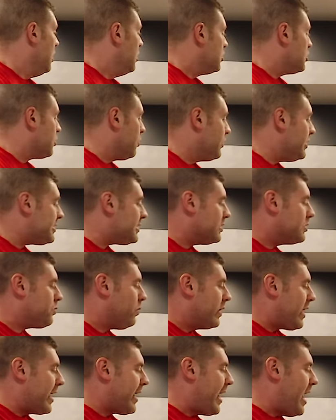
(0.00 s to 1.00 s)
So this is
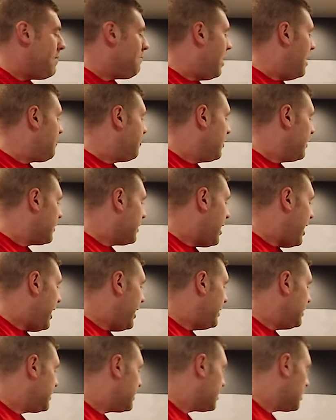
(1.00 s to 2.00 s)
what I came up with, guys.